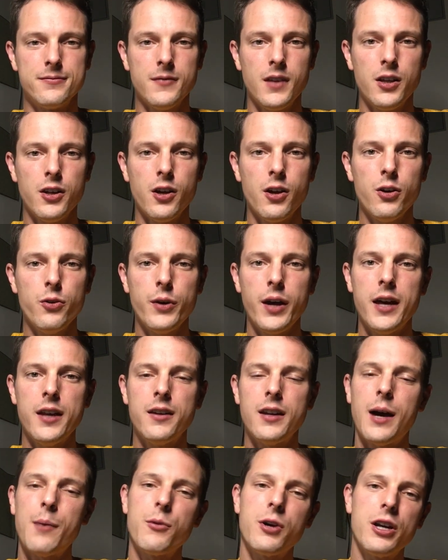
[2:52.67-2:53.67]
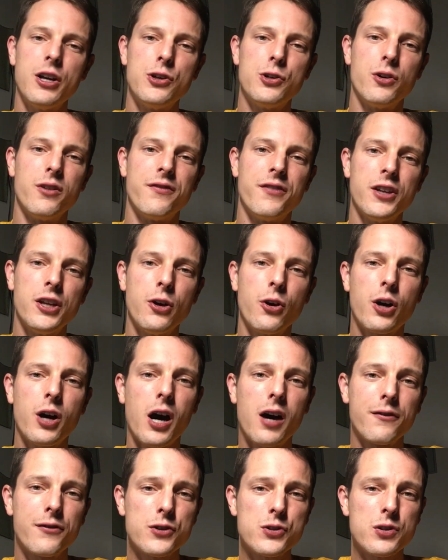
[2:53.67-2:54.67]
You know, and I'm going to do a video
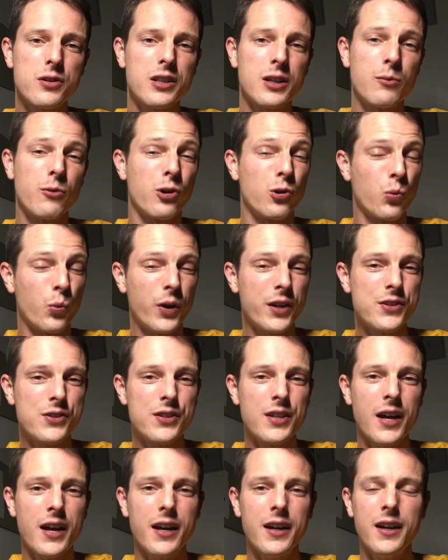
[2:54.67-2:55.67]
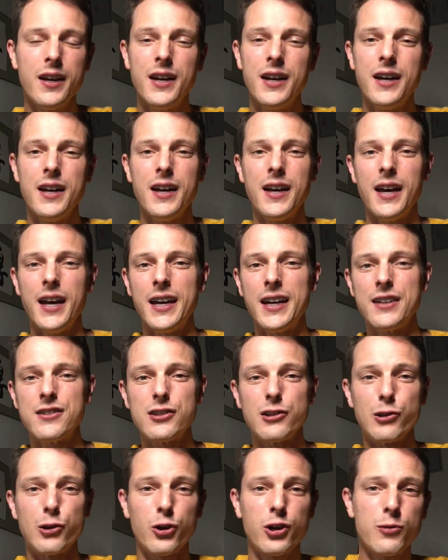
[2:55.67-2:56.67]
conference with them on Wednesday and get
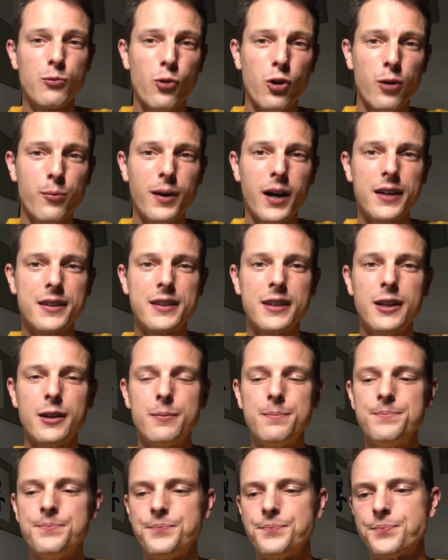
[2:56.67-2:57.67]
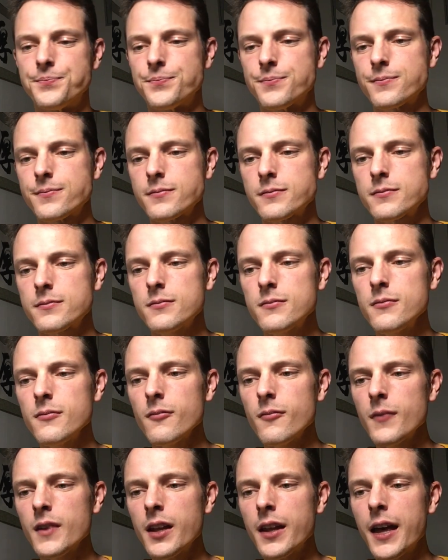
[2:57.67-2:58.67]
to learn more about them
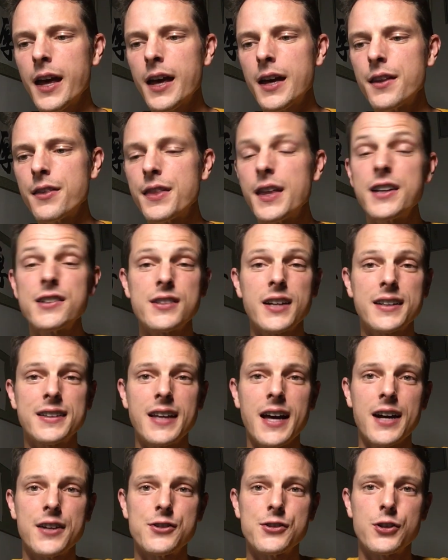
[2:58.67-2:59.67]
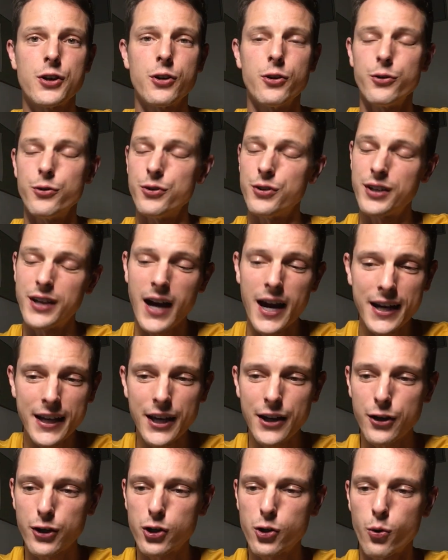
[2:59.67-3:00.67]
and things like that. So you got to
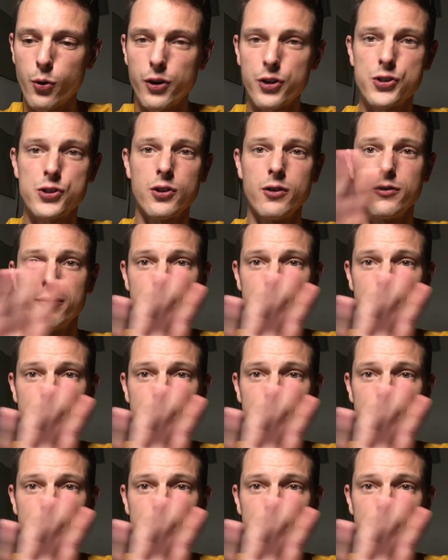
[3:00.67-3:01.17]
get your course.